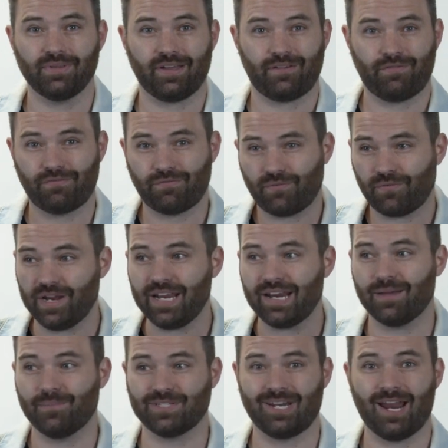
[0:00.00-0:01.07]
Like
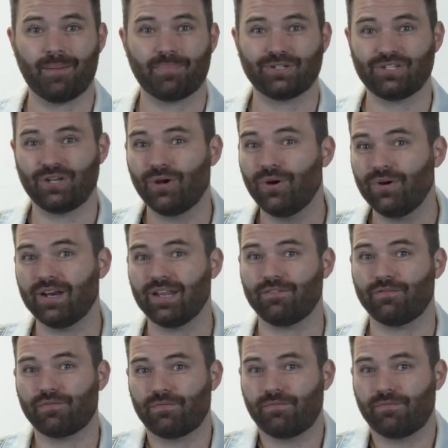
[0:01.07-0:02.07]
freedom is an opportunity.